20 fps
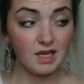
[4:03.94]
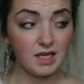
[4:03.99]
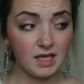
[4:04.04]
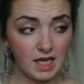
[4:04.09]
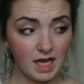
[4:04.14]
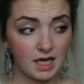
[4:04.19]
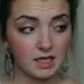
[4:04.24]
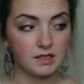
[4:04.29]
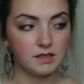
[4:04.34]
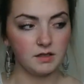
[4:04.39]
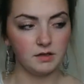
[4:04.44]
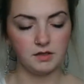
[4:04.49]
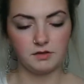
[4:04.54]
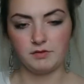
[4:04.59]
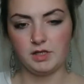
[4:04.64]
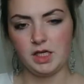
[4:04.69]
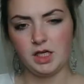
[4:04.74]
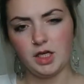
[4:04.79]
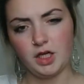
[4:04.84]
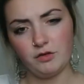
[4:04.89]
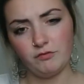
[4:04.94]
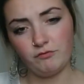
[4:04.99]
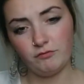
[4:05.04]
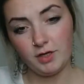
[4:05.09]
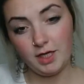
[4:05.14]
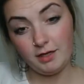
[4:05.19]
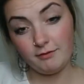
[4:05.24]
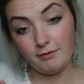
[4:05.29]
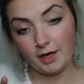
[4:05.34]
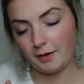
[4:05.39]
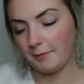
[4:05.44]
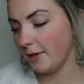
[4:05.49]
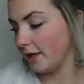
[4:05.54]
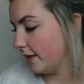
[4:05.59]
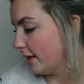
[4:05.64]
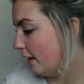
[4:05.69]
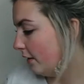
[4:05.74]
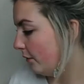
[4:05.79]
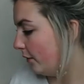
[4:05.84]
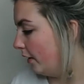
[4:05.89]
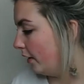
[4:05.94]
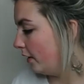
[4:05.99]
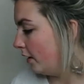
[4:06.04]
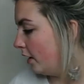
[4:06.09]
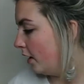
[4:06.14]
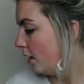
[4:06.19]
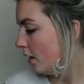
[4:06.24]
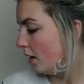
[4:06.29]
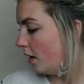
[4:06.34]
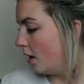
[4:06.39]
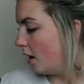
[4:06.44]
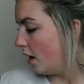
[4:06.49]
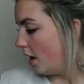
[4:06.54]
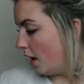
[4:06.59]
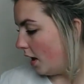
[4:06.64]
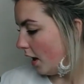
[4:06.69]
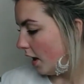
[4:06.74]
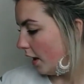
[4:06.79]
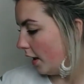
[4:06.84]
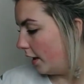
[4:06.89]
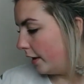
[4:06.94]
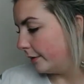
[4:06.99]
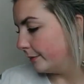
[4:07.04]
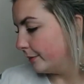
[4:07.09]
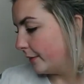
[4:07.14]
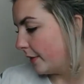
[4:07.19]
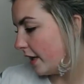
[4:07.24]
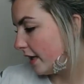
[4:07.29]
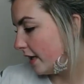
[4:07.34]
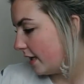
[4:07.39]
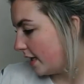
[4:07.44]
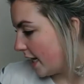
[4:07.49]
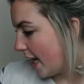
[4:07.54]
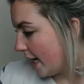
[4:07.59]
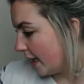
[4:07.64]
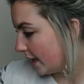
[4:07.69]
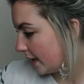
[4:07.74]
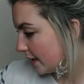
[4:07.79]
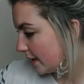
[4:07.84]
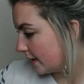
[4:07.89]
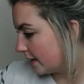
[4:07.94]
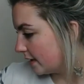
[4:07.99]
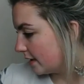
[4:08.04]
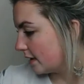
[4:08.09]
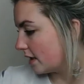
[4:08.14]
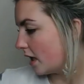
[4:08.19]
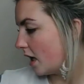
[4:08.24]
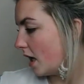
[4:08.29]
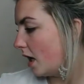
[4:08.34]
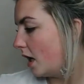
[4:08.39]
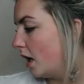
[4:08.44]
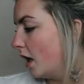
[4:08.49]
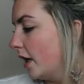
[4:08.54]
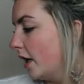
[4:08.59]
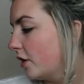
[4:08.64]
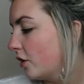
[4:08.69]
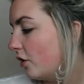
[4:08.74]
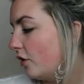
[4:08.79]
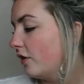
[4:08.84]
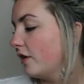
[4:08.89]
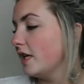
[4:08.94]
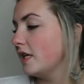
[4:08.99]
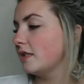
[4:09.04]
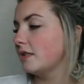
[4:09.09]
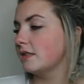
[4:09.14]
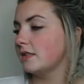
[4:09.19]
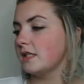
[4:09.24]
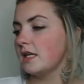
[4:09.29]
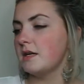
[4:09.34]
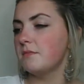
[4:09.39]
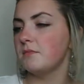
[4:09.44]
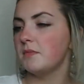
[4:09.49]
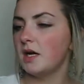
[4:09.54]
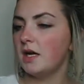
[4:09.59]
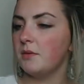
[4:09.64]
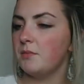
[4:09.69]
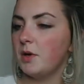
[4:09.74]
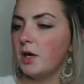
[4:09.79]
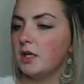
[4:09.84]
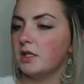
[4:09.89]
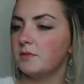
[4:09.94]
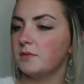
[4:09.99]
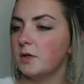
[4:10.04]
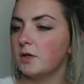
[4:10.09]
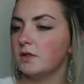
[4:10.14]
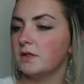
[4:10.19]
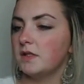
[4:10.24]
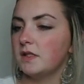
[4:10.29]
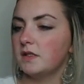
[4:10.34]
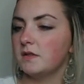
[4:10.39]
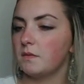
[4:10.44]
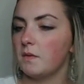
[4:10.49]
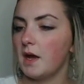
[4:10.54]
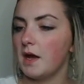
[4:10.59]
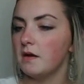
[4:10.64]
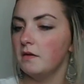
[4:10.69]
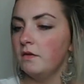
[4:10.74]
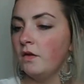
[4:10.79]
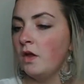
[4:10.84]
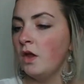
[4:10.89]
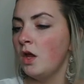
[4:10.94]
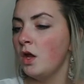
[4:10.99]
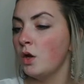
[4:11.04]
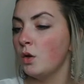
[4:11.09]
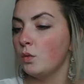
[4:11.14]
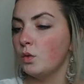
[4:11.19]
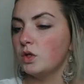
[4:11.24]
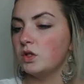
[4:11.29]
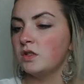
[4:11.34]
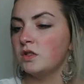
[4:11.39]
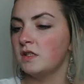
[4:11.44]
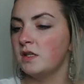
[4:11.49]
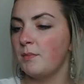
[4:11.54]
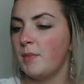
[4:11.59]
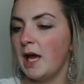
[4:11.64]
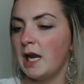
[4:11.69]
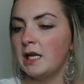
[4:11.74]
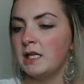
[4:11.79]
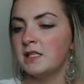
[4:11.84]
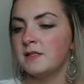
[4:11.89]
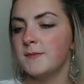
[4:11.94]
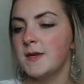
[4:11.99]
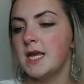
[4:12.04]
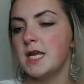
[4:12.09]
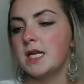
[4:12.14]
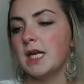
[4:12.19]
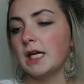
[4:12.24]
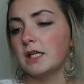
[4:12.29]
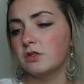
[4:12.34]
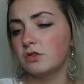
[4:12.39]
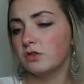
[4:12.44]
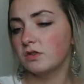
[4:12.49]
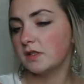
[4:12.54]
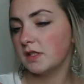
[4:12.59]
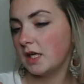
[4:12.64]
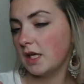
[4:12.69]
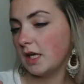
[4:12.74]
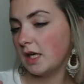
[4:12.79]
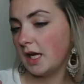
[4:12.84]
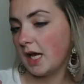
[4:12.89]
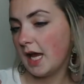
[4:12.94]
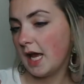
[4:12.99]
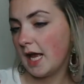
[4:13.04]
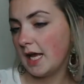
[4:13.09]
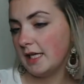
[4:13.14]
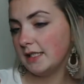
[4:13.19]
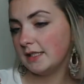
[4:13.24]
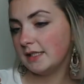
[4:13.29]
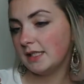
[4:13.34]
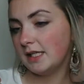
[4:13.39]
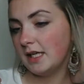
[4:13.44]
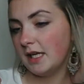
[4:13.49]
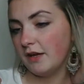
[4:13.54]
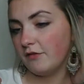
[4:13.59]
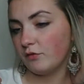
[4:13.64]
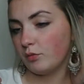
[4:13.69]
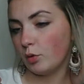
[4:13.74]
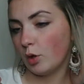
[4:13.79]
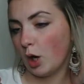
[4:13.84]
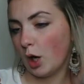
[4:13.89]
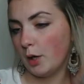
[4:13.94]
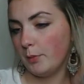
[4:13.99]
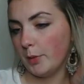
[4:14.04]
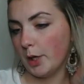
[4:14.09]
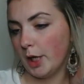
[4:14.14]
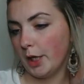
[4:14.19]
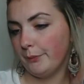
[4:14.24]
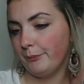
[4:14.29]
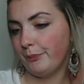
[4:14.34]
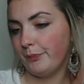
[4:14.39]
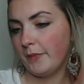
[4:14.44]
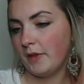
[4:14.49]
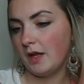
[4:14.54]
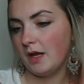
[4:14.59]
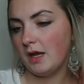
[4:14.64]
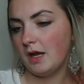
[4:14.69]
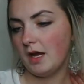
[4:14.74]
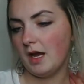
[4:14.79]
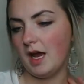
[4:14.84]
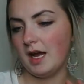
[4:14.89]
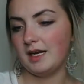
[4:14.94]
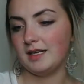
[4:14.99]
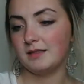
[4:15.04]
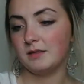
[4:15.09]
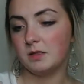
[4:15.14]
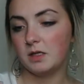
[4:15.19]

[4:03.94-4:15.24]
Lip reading: Yeah, so it's really good. Really recommend that one. Next, I got this in my Birchbox as well, which is the Balance Me Natural Skincare Instant Lift Primer, and it's